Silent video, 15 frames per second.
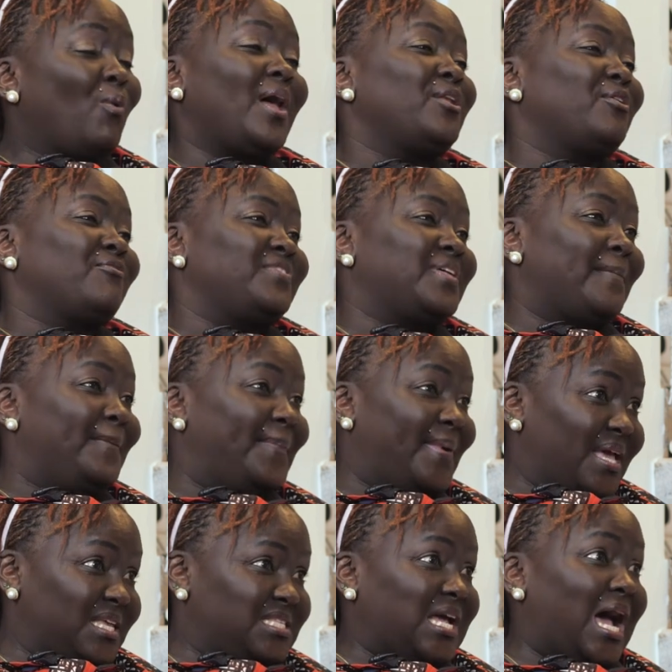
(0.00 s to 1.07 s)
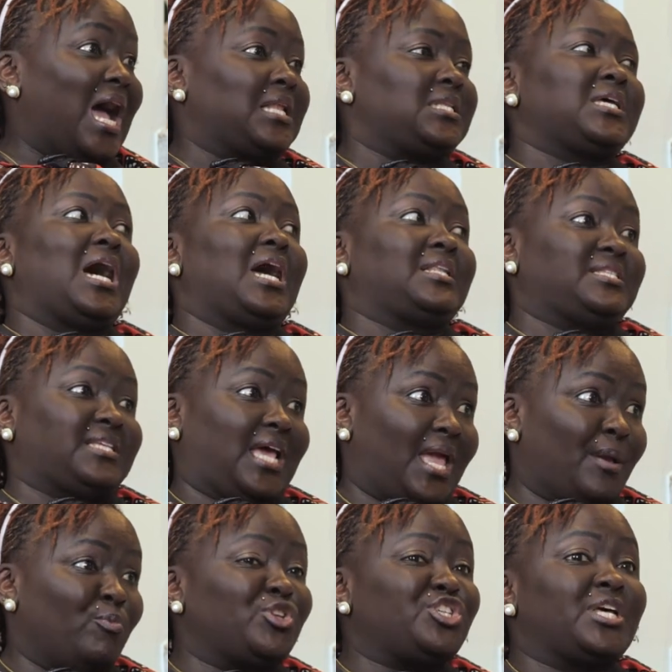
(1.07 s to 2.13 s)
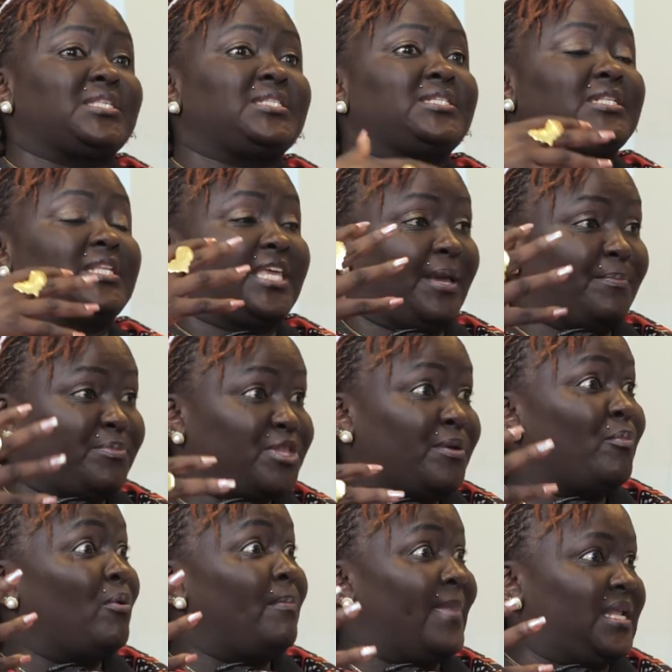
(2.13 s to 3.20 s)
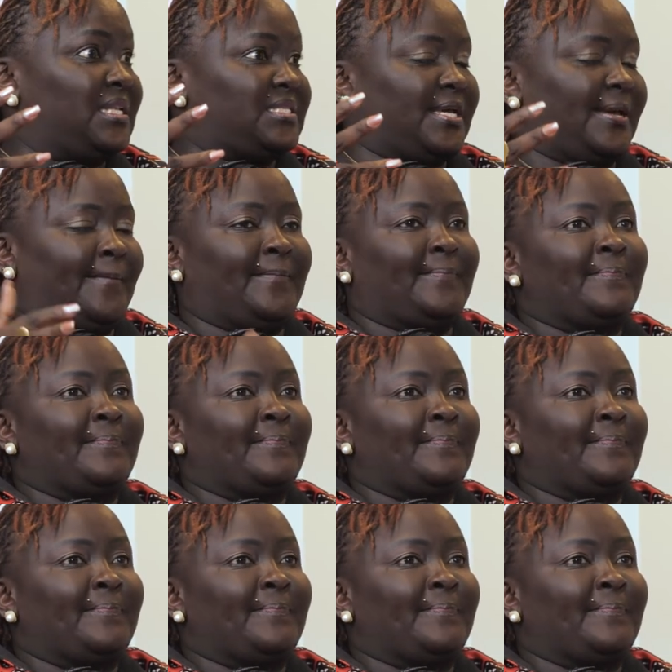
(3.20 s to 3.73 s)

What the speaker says: One of the best at her time, which has still kept the momentum.